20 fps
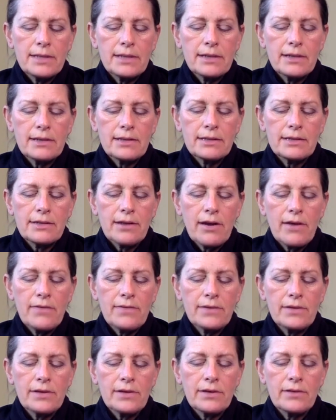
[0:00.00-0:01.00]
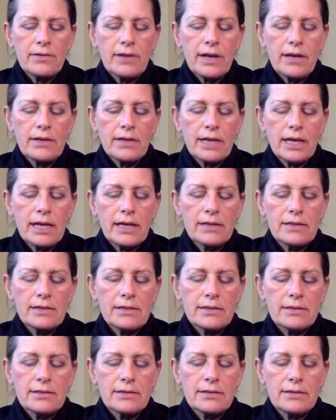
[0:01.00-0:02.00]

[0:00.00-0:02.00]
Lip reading: a little softer around the edges.